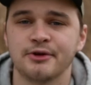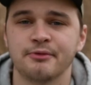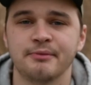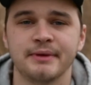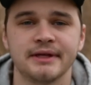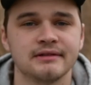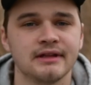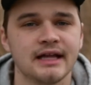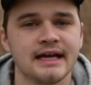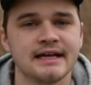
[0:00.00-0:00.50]

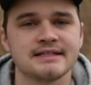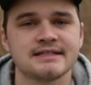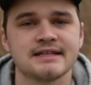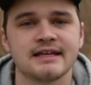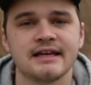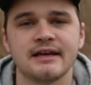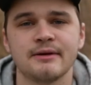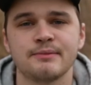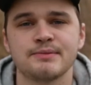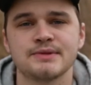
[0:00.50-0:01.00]
big
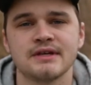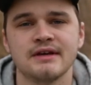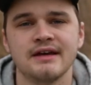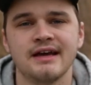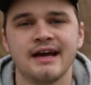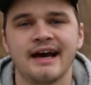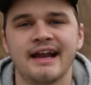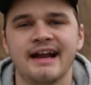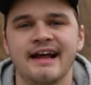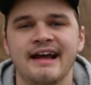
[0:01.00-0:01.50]
landscapes,
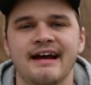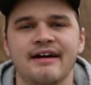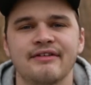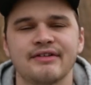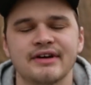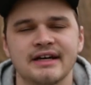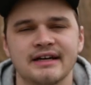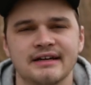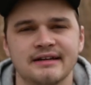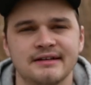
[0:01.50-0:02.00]
and I
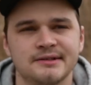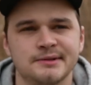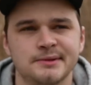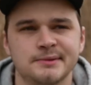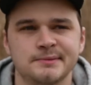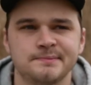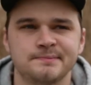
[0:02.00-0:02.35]
have